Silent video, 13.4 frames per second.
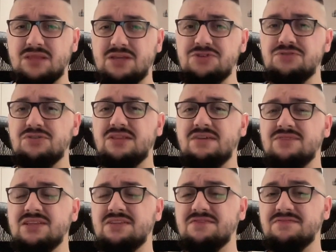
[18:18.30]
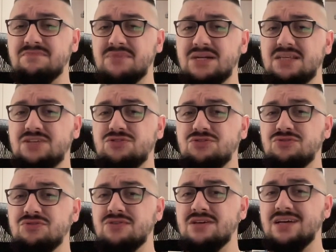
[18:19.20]
You don't have enough money
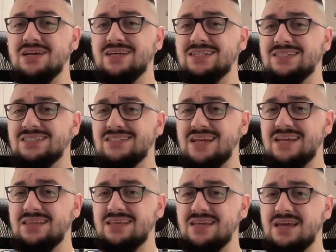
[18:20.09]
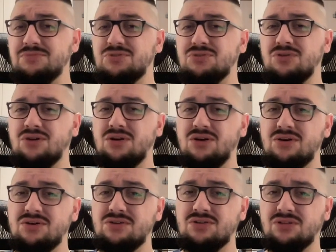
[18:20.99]
to stay in the game, to
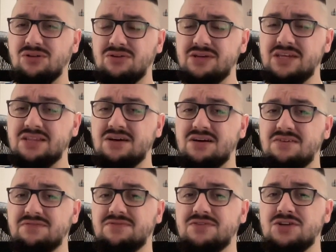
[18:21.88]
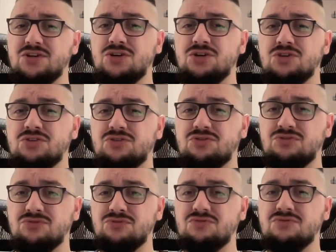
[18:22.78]
learn long enough
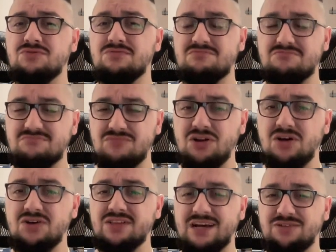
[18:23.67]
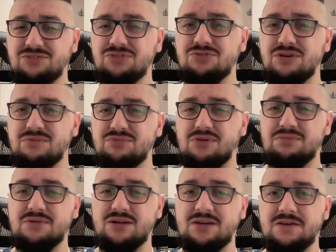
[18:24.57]
to learn how to do it
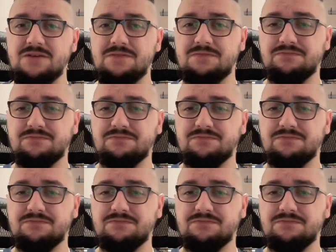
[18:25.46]
properly.